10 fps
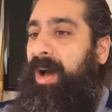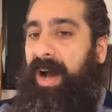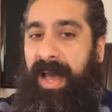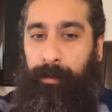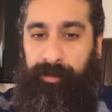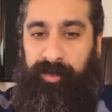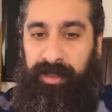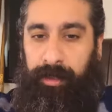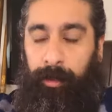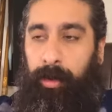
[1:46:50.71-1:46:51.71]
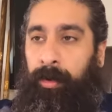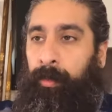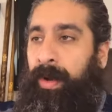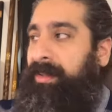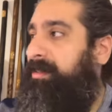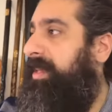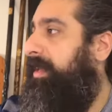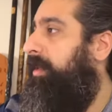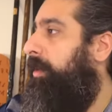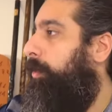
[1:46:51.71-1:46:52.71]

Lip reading: I will see you on Wednesday.